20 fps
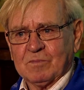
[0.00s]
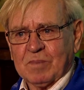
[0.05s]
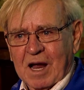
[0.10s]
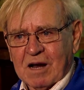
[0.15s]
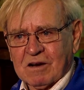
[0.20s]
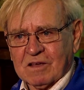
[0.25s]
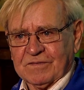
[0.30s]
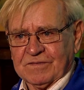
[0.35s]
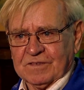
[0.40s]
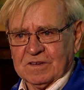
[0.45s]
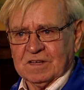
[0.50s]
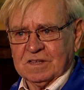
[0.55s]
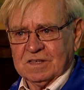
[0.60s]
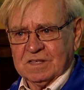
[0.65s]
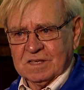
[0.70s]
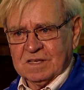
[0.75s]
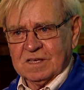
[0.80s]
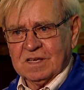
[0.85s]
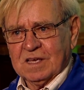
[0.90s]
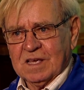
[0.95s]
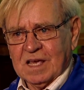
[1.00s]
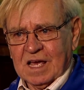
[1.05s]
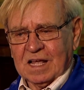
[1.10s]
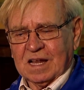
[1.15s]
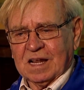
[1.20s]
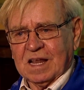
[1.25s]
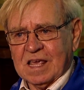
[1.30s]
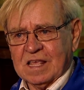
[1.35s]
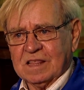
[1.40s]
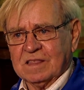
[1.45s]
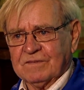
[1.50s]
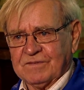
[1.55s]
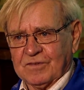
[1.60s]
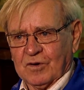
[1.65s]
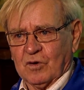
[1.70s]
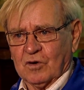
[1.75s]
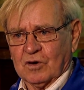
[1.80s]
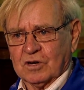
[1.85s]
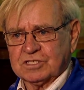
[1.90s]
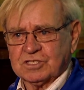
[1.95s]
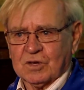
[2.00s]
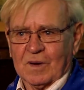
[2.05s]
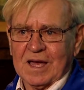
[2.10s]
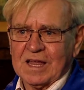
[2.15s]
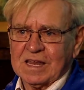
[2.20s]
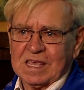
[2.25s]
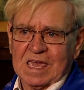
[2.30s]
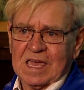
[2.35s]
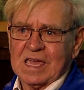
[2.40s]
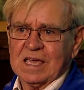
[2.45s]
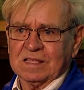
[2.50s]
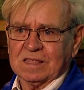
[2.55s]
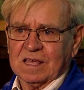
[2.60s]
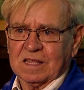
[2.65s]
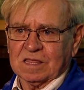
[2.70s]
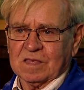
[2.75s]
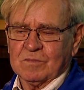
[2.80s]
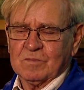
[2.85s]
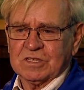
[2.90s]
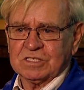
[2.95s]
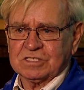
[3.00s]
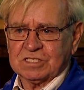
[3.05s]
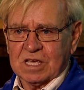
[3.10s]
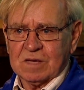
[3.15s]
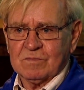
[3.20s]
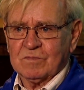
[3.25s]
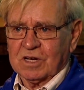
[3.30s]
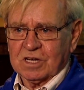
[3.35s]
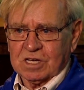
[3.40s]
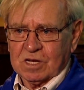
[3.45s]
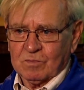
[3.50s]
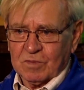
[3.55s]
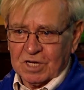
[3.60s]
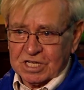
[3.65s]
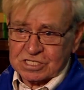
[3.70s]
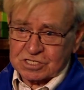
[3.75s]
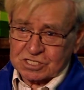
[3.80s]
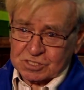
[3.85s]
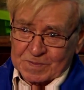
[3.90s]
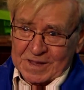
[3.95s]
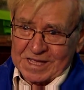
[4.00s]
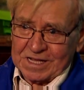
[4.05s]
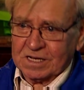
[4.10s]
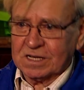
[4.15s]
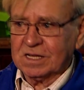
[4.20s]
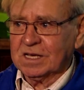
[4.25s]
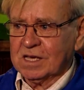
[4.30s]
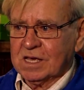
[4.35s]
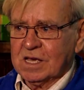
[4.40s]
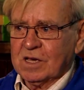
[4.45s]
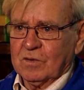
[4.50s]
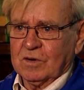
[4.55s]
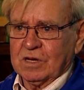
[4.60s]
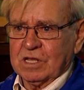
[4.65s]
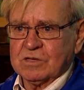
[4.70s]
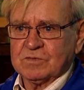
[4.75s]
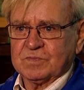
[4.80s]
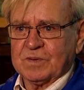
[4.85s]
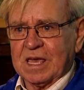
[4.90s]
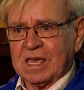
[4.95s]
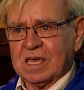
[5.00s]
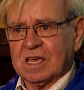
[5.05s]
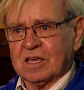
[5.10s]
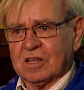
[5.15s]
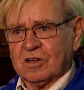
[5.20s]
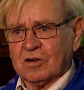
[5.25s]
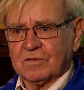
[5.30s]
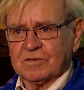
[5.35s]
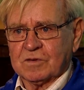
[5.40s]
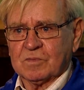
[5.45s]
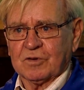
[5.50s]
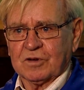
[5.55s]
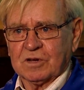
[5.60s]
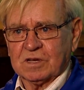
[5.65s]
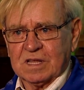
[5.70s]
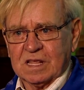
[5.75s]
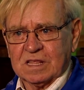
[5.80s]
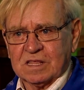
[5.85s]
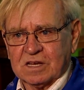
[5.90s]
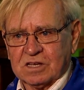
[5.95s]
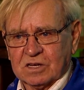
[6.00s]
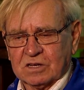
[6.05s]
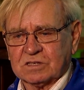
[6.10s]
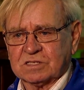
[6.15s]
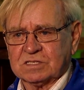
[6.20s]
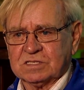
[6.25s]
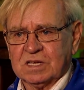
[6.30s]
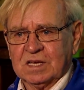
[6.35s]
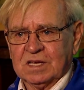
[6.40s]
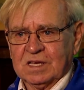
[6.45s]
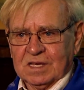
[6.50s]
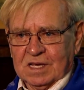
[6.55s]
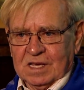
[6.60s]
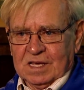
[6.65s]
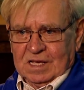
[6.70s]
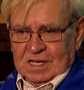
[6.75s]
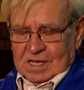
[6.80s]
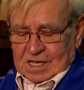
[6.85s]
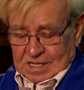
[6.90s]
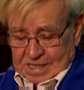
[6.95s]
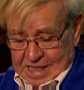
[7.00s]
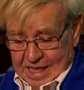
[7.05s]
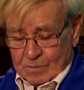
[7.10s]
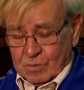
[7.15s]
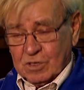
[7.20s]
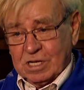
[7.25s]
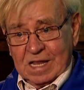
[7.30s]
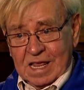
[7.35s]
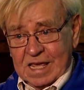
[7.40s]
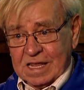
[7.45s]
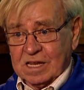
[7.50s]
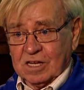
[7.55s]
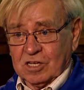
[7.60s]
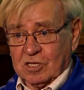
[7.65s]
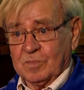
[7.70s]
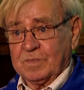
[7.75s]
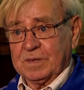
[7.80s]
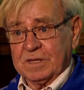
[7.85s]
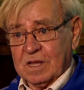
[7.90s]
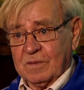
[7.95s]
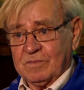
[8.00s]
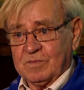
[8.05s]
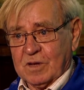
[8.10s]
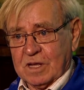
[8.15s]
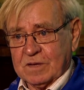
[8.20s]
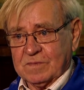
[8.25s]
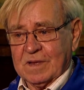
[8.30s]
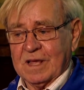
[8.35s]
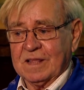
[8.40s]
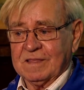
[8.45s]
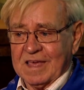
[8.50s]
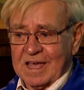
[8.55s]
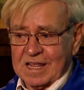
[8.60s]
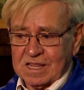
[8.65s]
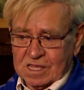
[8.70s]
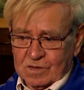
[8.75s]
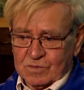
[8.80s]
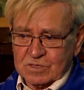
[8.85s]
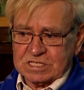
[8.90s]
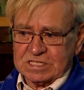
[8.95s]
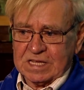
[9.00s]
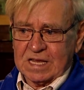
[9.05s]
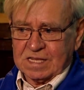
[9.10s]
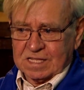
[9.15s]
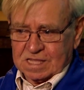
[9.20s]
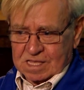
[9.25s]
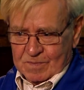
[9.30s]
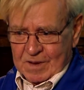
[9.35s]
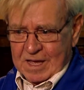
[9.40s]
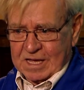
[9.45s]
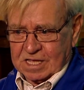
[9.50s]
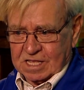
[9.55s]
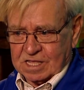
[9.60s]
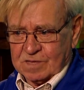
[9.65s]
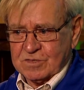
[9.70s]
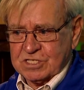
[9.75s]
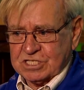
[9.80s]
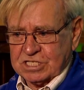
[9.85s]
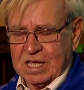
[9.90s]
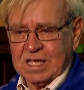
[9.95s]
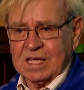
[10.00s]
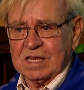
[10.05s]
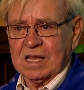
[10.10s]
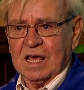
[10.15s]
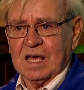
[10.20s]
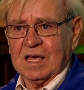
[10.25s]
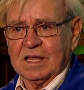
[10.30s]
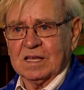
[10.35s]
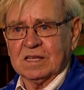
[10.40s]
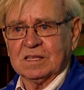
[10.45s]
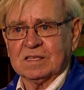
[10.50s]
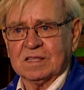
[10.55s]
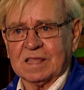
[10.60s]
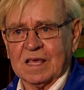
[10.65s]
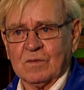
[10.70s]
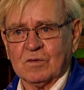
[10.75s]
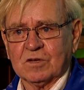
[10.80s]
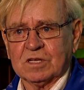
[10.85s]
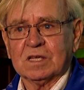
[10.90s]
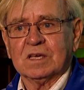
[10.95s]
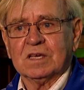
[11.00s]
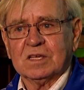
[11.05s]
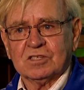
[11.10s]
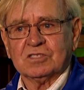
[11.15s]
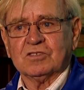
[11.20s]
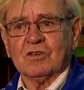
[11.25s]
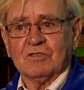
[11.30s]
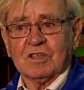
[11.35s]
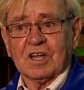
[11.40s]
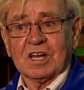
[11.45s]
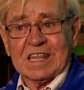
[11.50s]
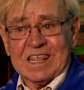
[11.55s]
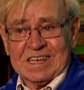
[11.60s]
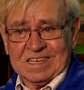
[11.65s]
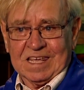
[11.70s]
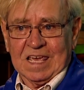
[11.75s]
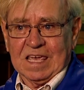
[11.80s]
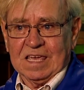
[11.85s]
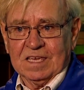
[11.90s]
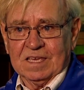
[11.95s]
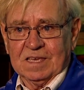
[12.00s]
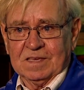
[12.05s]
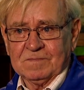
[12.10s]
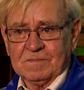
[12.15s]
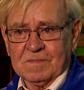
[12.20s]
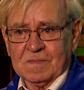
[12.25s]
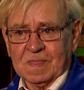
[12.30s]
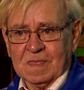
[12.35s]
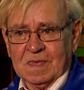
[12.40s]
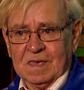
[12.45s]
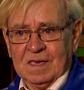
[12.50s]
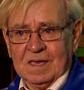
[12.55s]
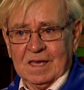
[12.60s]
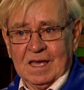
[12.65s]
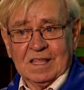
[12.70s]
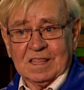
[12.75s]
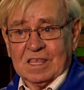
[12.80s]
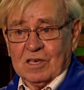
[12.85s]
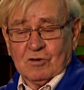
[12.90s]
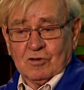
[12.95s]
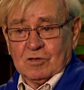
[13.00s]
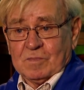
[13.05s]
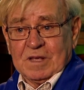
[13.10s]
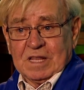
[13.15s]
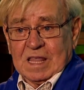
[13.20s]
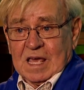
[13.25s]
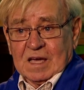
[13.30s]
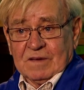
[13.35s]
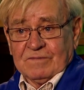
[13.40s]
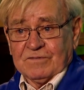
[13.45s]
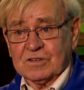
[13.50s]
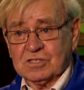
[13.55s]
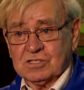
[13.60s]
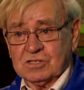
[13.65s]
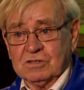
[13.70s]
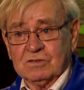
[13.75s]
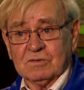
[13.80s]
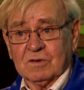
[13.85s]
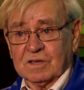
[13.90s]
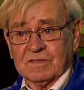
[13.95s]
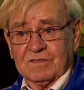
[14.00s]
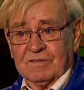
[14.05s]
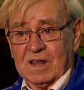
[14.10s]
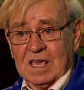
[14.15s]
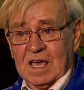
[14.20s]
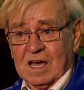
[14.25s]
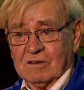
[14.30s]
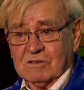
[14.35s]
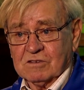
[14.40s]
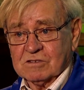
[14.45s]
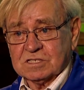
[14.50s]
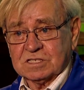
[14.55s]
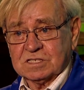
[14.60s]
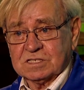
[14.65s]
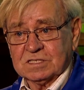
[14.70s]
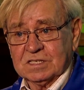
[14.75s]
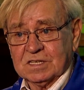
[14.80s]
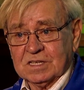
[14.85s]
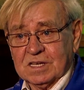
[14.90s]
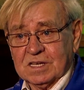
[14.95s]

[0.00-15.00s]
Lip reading: paraffin and clean the floor. So any ink that the machine minder might spill when he was bringing it over to put it in the duct, they would clean it up in the, and then they would sit at the back of the machine and they would do their knitting. And they could be there for 2 or 3 hours.